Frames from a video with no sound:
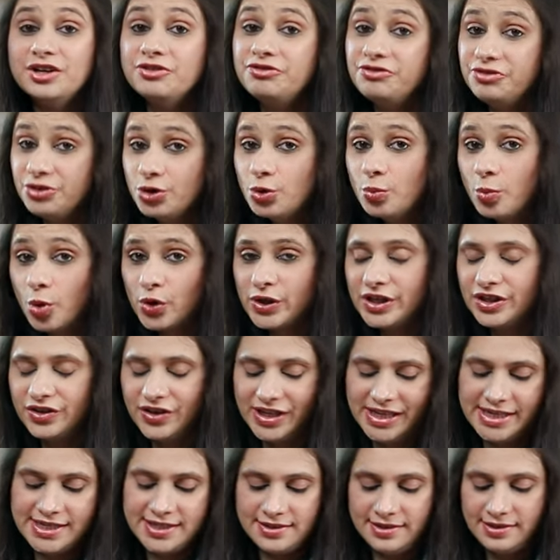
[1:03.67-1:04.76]
a few more
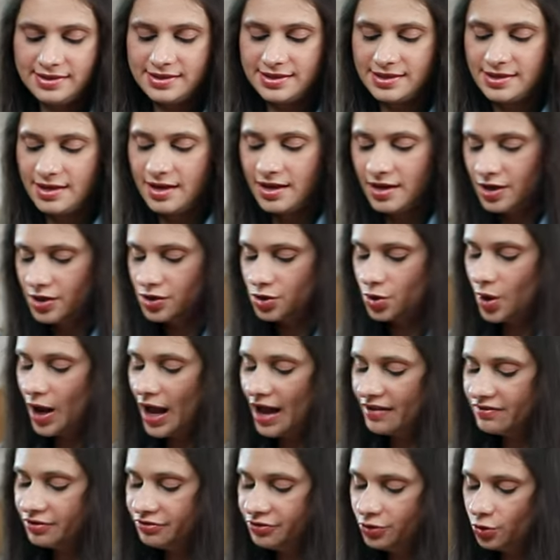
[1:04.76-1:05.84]
ingredients. So I
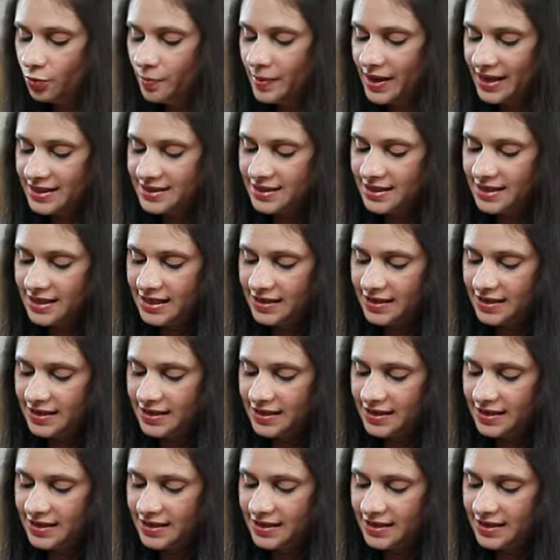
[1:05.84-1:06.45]
have a few basil